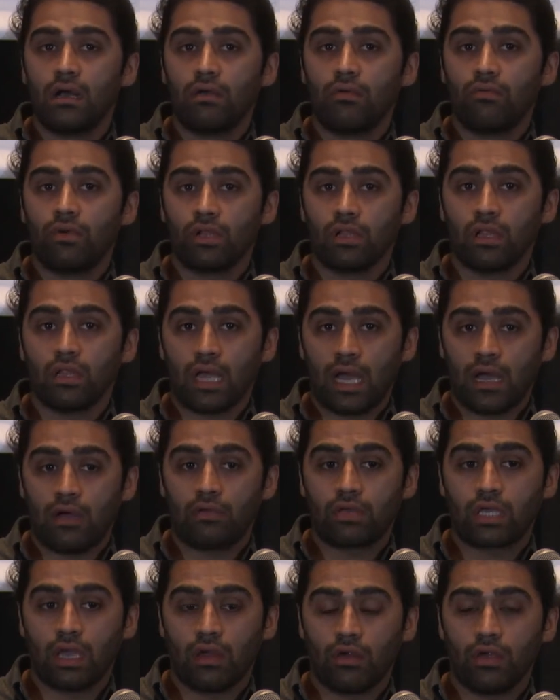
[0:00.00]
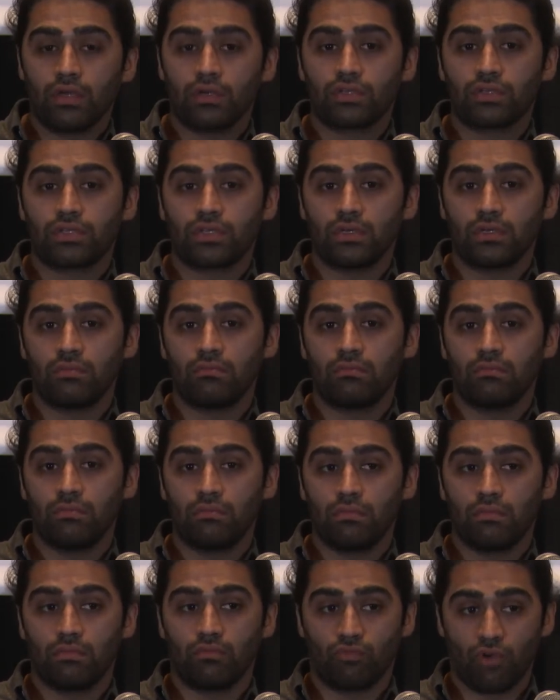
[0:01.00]
will allow carriers to
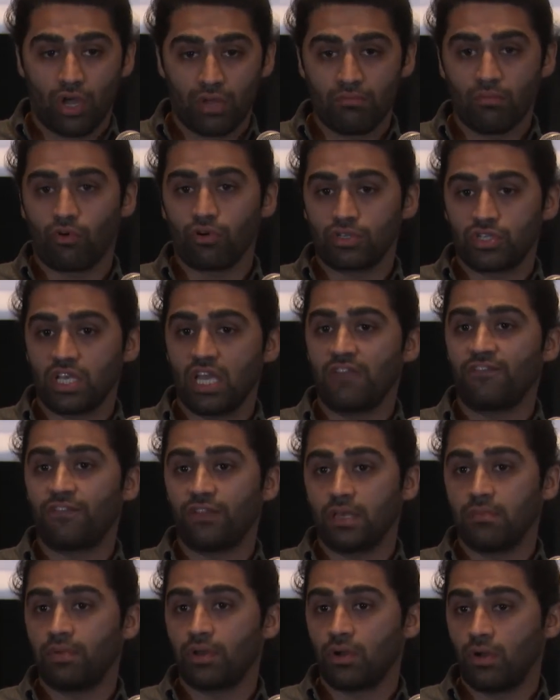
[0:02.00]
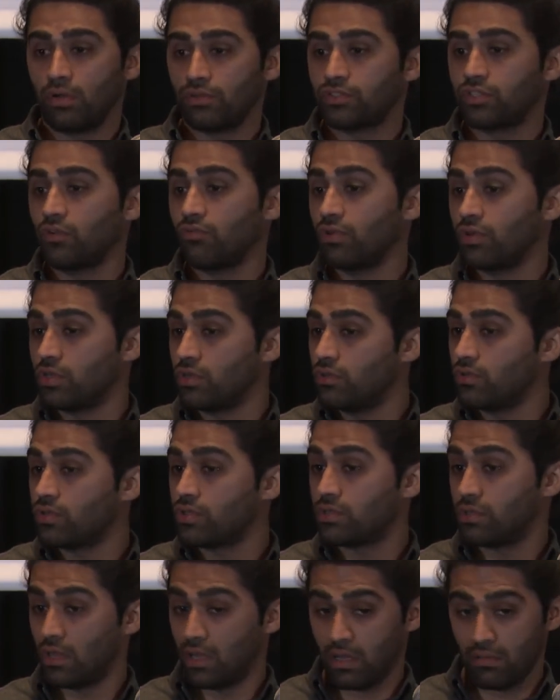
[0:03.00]
run more safely, but also
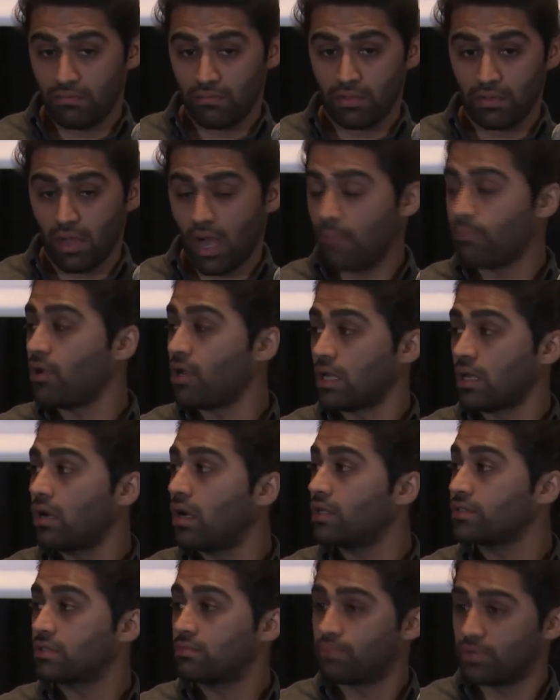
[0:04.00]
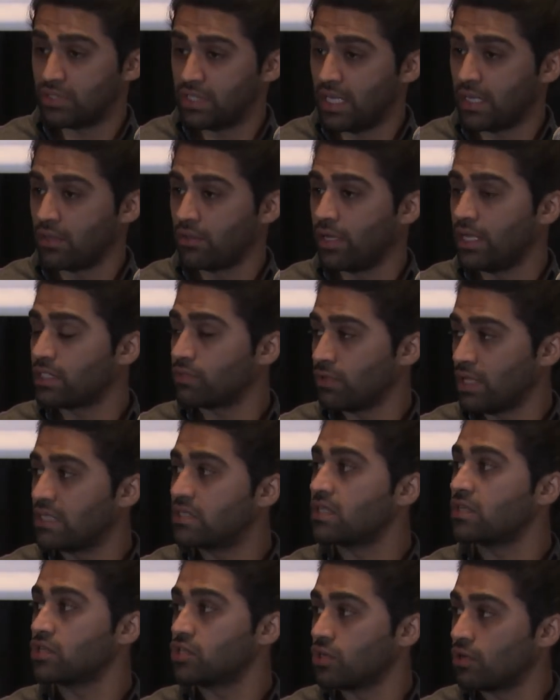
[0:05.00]
reduce operating costs, particularly as it
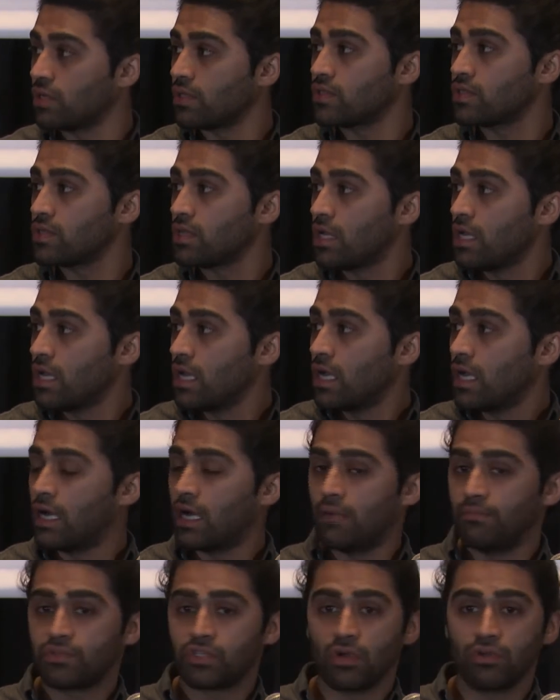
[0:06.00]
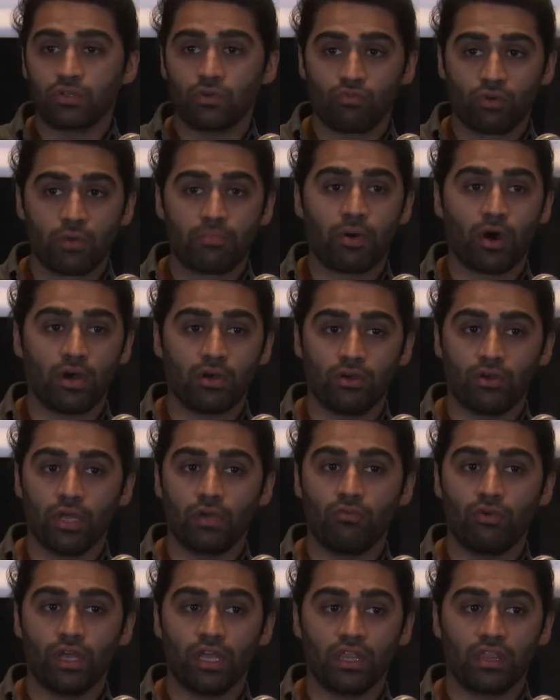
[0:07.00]
relates to insurance. So we're
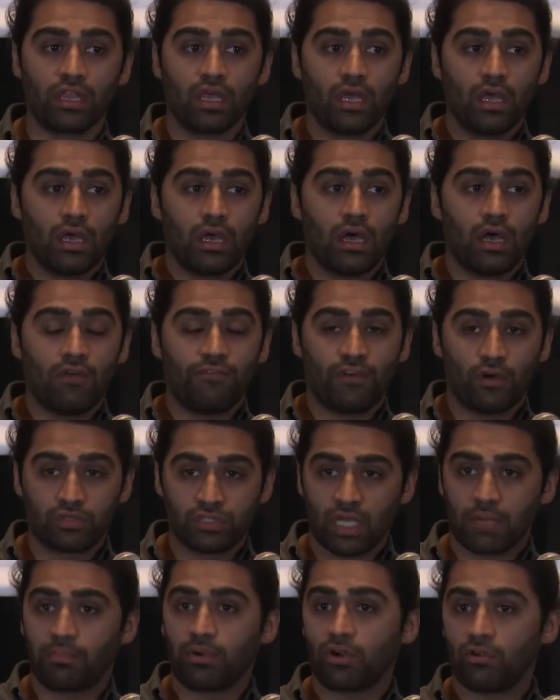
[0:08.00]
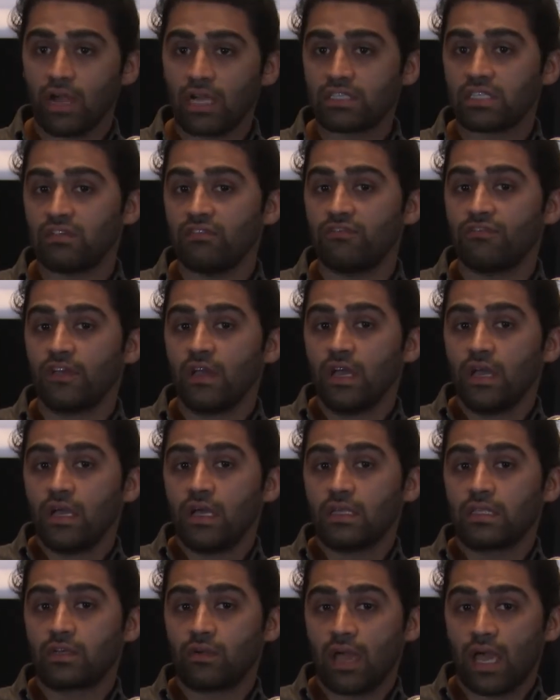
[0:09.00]
partnering with folks like Progressive
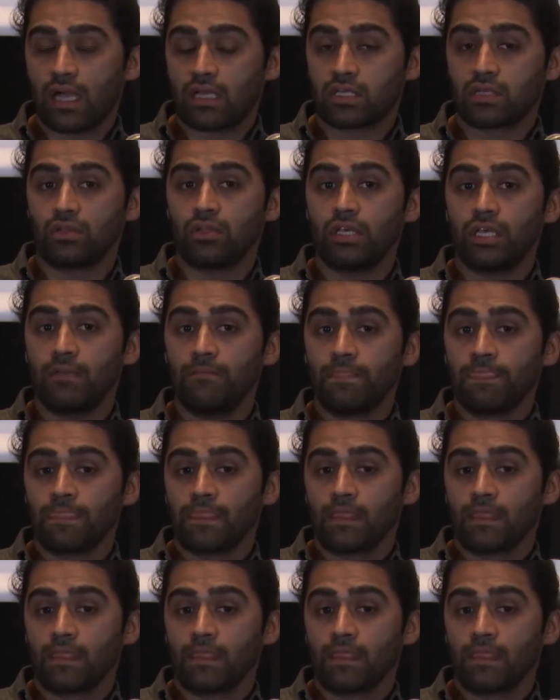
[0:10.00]
to actually